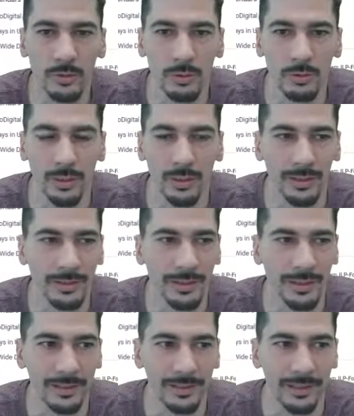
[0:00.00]
shrink these
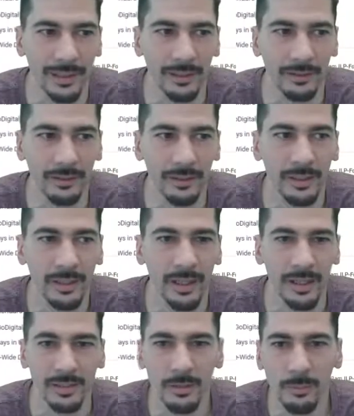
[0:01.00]
things down.
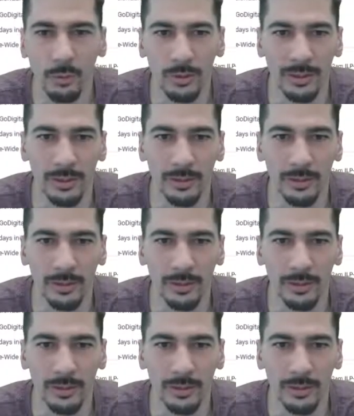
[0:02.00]
And so the more